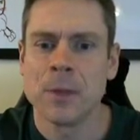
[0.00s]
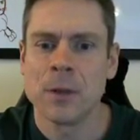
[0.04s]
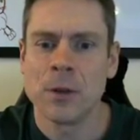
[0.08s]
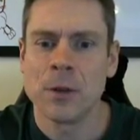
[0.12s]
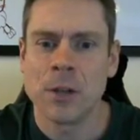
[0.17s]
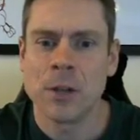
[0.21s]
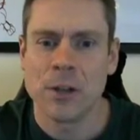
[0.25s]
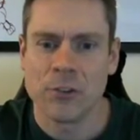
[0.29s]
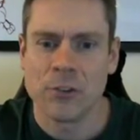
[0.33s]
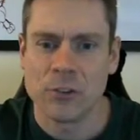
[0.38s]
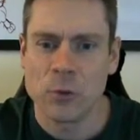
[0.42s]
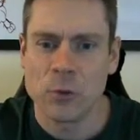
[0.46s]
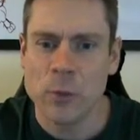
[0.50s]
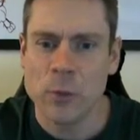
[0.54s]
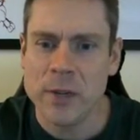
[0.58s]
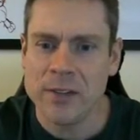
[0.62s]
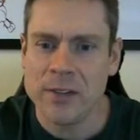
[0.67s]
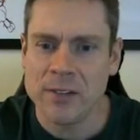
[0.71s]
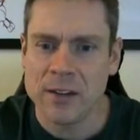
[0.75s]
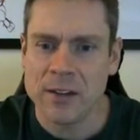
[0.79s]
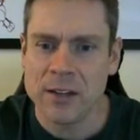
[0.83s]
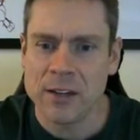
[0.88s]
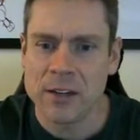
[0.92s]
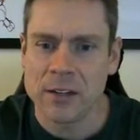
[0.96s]
going to squeeze
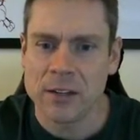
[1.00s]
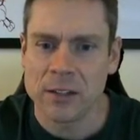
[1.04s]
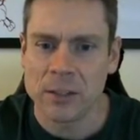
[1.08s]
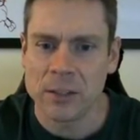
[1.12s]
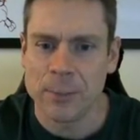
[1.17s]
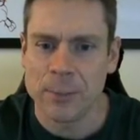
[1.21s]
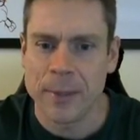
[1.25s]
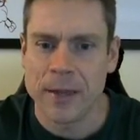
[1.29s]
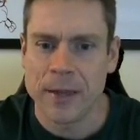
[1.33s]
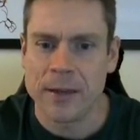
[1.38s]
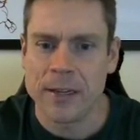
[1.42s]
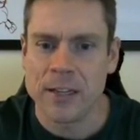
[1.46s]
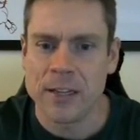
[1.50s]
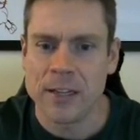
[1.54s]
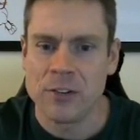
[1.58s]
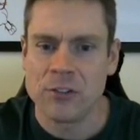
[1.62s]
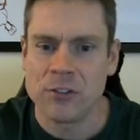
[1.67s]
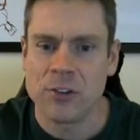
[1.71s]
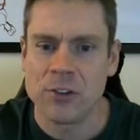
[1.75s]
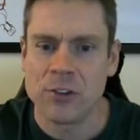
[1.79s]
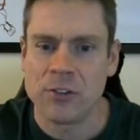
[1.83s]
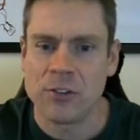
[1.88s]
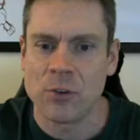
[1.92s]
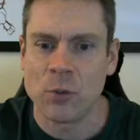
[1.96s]
in here a little bit, is
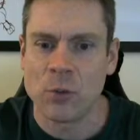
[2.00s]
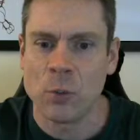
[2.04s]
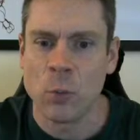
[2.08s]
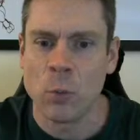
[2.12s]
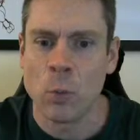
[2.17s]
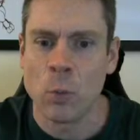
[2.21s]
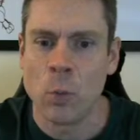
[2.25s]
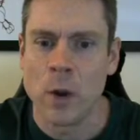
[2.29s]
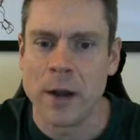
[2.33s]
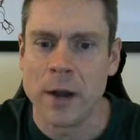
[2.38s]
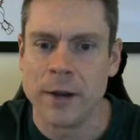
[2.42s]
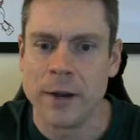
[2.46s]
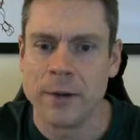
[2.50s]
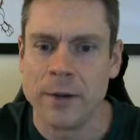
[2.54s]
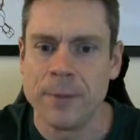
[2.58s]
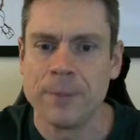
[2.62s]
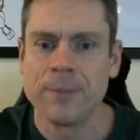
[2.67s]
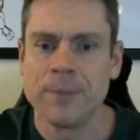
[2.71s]
just 1.